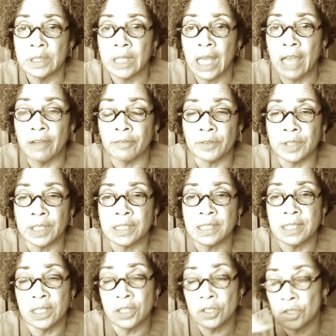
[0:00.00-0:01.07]
every
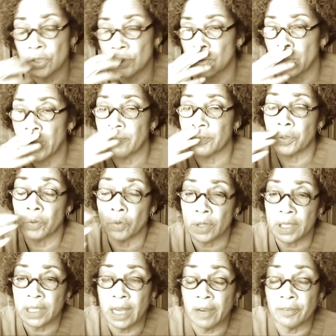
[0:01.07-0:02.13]
tissue, every
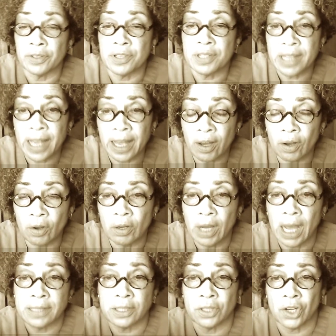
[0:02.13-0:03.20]
organ, every cell
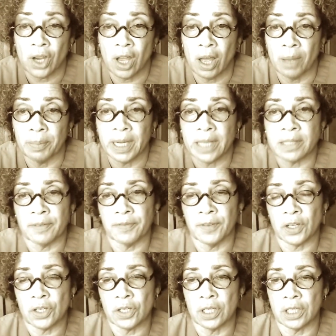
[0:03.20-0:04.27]
has a job. It has a
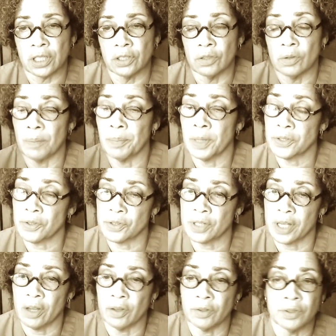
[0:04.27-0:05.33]
function it could do. A muscle
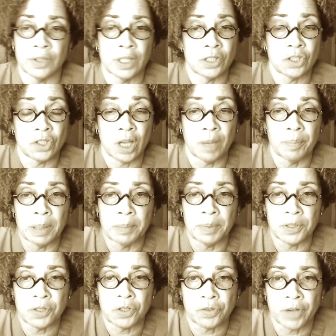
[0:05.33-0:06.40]
cell, its job may be
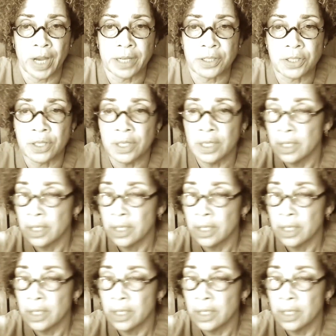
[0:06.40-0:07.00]
to stretch.